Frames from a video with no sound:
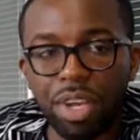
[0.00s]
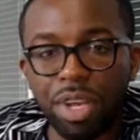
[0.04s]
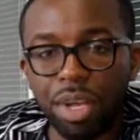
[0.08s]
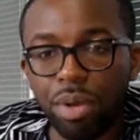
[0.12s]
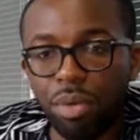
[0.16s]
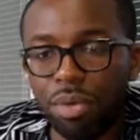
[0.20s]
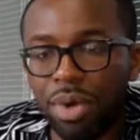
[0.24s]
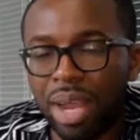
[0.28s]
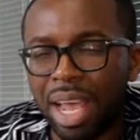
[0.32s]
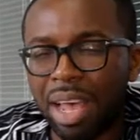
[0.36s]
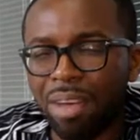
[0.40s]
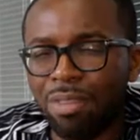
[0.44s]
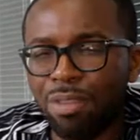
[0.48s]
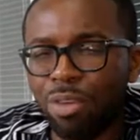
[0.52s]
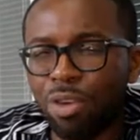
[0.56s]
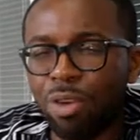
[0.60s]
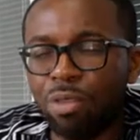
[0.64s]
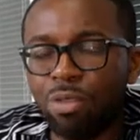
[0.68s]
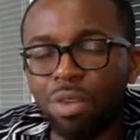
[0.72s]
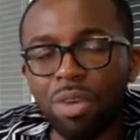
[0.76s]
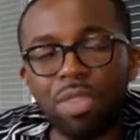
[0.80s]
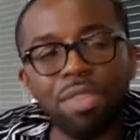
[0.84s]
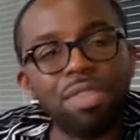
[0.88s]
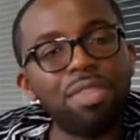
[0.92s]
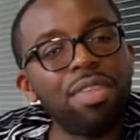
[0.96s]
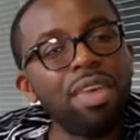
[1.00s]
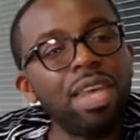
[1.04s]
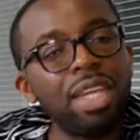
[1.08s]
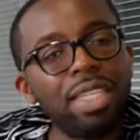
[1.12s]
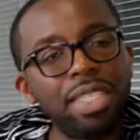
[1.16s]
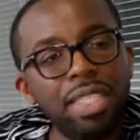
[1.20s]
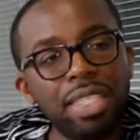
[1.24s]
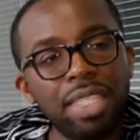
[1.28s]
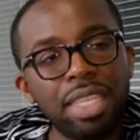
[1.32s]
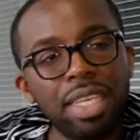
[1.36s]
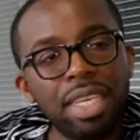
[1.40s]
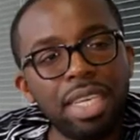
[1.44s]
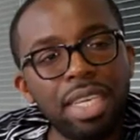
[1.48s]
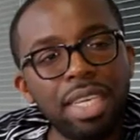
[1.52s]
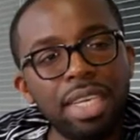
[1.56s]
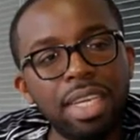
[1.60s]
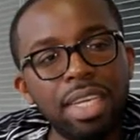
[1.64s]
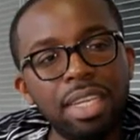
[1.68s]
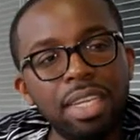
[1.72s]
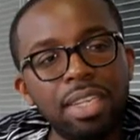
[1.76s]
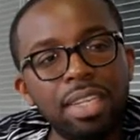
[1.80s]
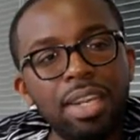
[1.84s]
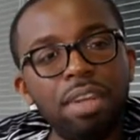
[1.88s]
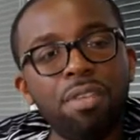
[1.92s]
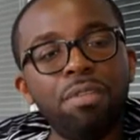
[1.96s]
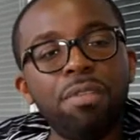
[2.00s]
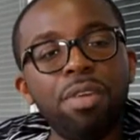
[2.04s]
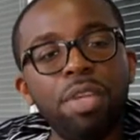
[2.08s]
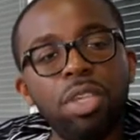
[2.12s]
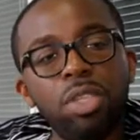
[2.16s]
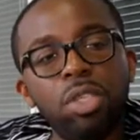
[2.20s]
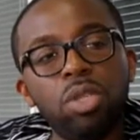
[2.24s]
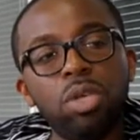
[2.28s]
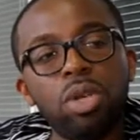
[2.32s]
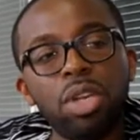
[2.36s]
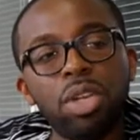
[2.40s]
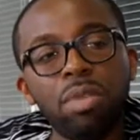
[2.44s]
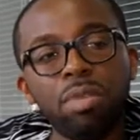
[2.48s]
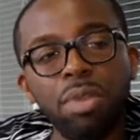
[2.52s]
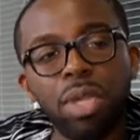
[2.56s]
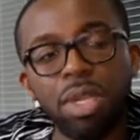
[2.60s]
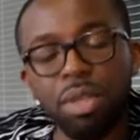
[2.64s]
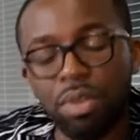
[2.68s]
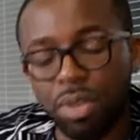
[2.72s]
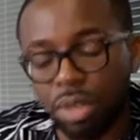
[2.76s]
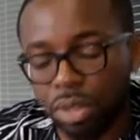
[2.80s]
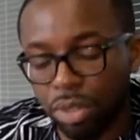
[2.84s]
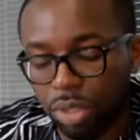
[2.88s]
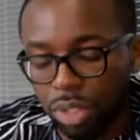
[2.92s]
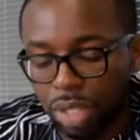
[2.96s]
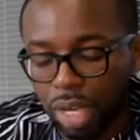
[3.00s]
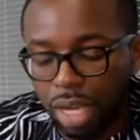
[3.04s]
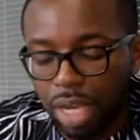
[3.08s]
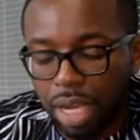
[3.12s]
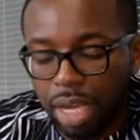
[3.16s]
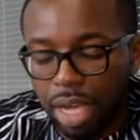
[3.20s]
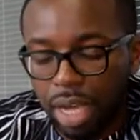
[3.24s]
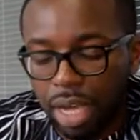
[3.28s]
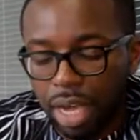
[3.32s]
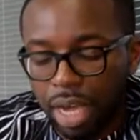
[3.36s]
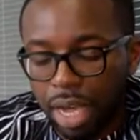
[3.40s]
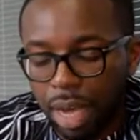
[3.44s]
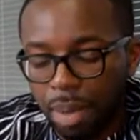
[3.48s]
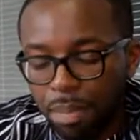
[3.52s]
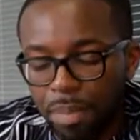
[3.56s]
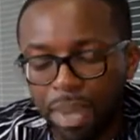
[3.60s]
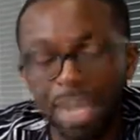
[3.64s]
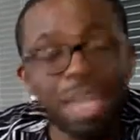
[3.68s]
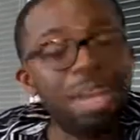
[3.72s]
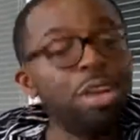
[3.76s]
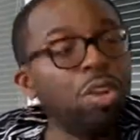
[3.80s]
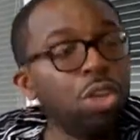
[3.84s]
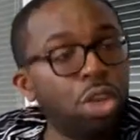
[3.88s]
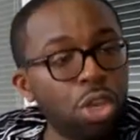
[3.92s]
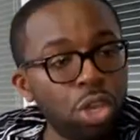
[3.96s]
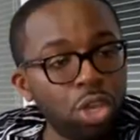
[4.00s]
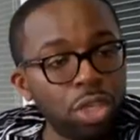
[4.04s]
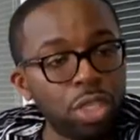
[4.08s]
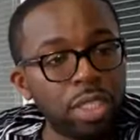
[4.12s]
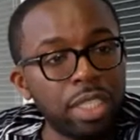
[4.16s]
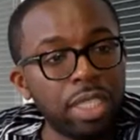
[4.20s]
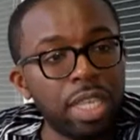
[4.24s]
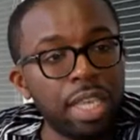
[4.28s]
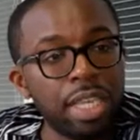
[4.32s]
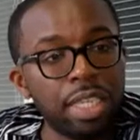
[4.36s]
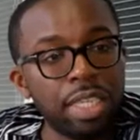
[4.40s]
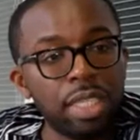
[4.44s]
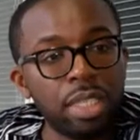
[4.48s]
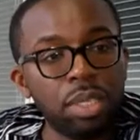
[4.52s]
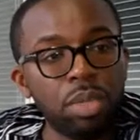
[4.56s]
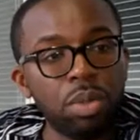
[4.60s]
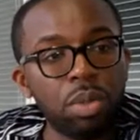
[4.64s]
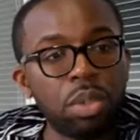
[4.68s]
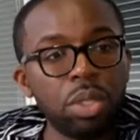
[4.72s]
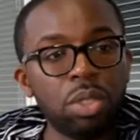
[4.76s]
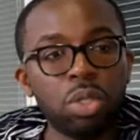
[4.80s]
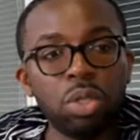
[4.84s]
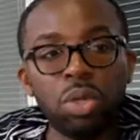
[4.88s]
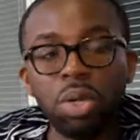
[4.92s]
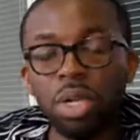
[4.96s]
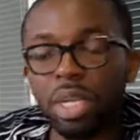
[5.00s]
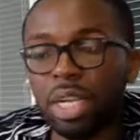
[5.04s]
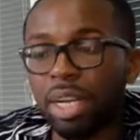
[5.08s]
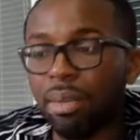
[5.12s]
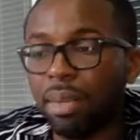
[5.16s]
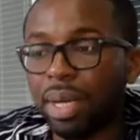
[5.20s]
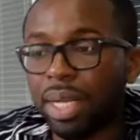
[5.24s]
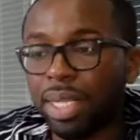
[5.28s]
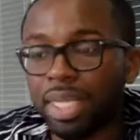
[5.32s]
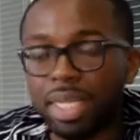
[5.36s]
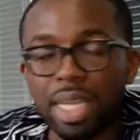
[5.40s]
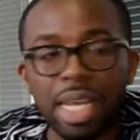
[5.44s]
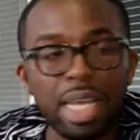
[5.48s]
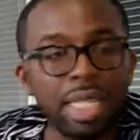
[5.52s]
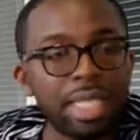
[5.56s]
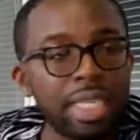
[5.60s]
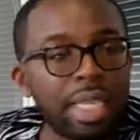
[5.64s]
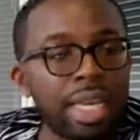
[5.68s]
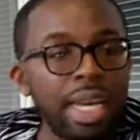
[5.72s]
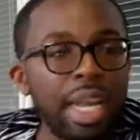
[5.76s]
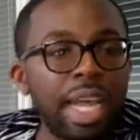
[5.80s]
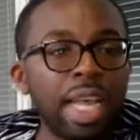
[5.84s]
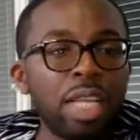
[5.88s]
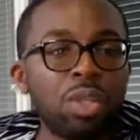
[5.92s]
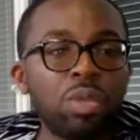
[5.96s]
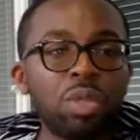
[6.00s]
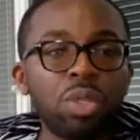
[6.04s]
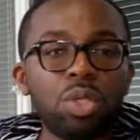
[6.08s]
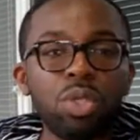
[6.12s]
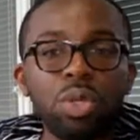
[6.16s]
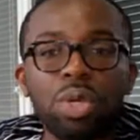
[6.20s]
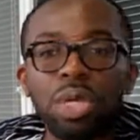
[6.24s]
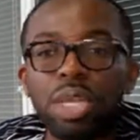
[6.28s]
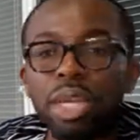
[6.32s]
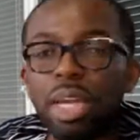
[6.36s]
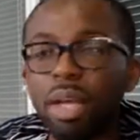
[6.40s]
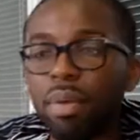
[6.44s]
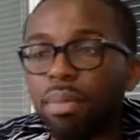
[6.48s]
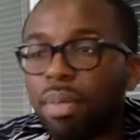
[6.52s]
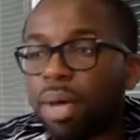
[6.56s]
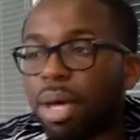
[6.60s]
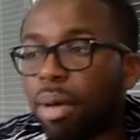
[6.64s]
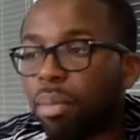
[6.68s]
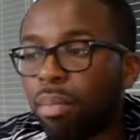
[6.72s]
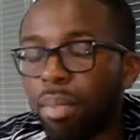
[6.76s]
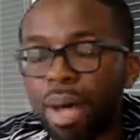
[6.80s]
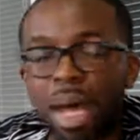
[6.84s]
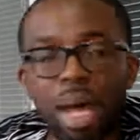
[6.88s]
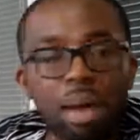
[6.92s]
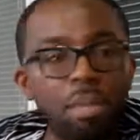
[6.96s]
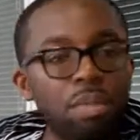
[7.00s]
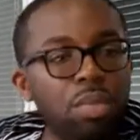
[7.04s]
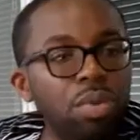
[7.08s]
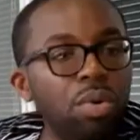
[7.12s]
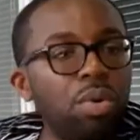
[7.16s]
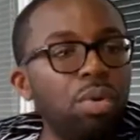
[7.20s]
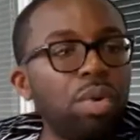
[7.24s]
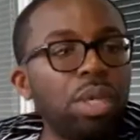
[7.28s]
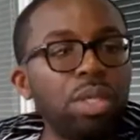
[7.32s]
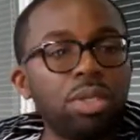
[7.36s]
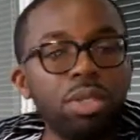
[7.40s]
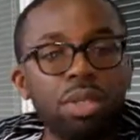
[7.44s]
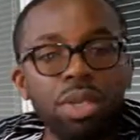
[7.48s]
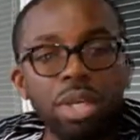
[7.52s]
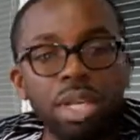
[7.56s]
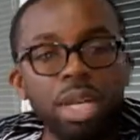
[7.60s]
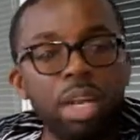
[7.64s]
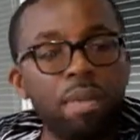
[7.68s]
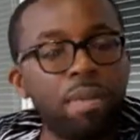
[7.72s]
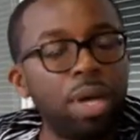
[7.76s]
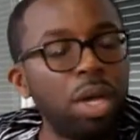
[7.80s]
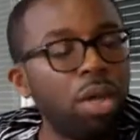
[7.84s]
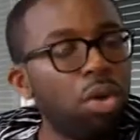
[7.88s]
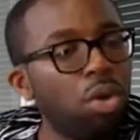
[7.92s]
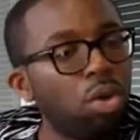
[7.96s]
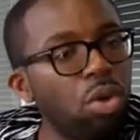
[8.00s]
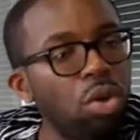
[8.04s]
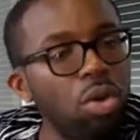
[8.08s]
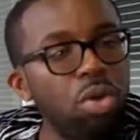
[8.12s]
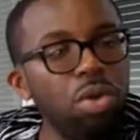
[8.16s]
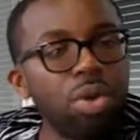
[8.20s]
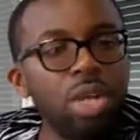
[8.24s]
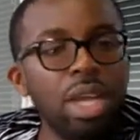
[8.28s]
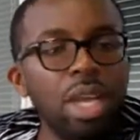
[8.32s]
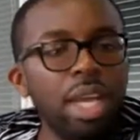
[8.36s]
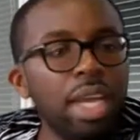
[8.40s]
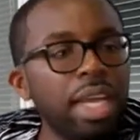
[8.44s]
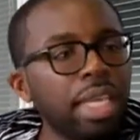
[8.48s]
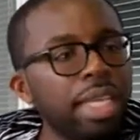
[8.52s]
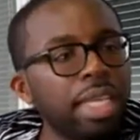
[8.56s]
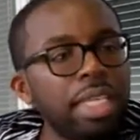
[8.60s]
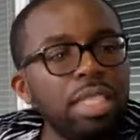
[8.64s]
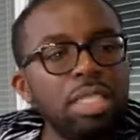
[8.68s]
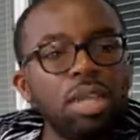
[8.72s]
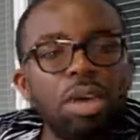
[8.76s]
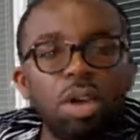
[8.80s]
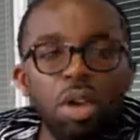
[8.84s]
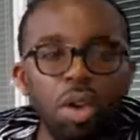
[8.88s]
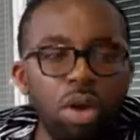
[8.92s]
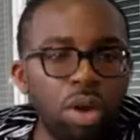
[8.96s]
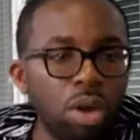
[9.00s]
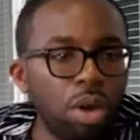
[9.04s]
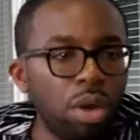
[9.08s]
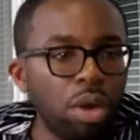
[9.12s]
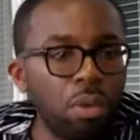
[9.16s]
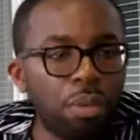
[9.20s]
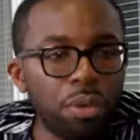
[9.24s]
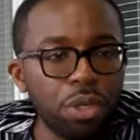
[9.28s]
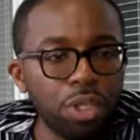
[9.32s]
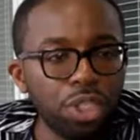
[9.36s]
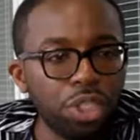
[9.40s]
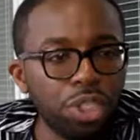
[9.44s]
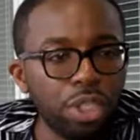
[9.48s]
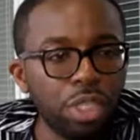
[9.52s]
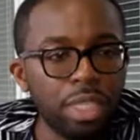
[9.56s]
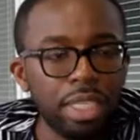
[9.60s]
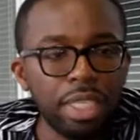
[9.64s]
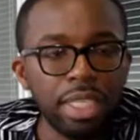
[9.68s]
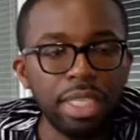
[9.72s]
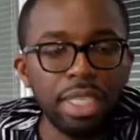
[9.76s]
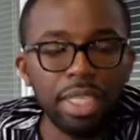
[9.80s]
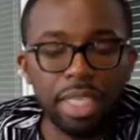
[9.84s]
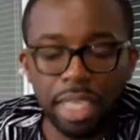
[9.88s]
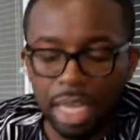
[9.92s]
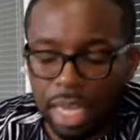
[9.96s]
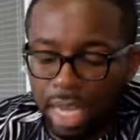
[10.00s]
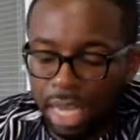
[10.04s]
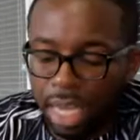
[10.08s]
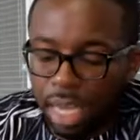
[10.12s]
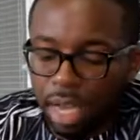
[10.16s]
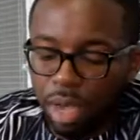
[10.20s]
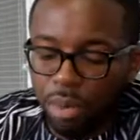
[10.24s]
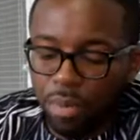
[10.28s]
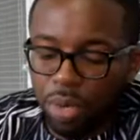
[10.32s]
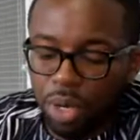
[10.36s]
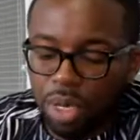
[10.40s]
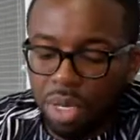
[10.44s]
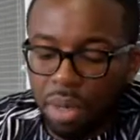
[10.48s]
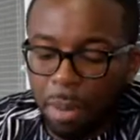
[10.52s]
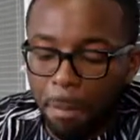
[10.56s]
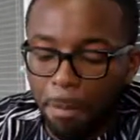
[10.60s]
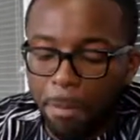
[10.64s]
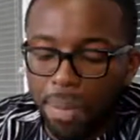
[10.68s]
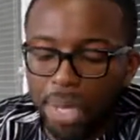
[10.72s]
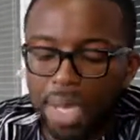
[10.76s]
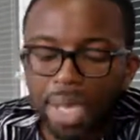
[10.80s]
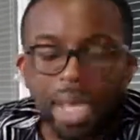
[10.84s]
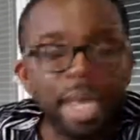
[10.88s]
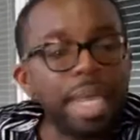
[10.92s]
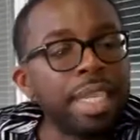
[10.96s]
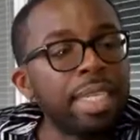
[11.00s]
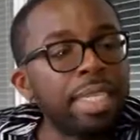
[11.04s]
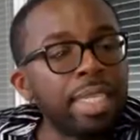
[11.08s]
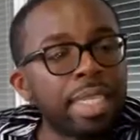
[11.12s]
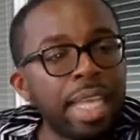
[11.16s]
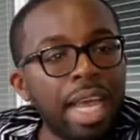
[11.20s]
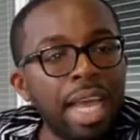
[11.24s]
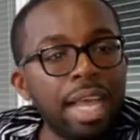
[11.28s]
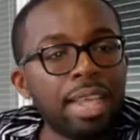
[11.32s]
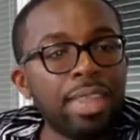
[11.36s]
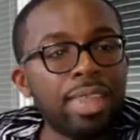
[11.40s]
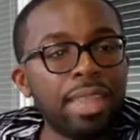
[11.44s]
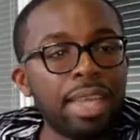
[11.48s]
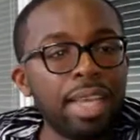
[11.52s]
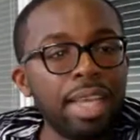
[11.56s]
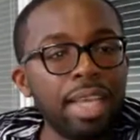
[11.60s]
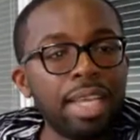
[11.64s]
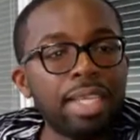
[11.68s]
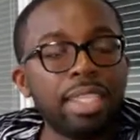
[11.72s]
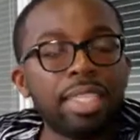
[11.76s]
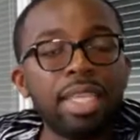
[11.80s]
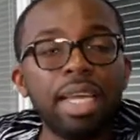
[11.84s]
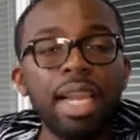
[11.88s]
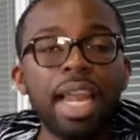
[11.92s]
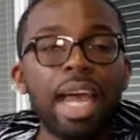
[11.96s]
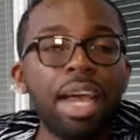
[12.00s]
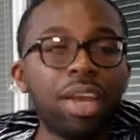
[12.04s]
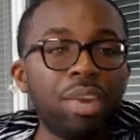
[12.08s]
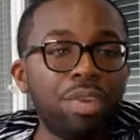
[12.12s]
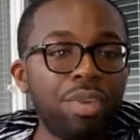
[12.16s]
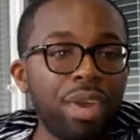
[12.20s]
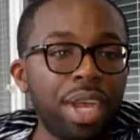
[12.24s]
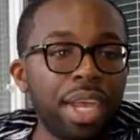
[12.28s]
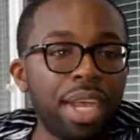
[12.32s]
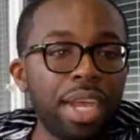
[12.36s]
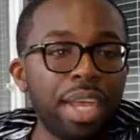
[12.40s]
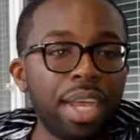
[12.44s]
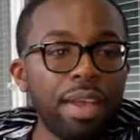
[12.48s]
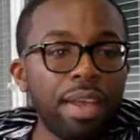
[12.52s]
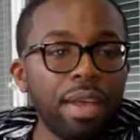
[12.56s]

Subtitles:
We have over 30 different solid minerals in all your states. We're talking about tantalite, we're talking about marble, we're talking about gold. These are all opportunities. But the biggest, I think, is still agric.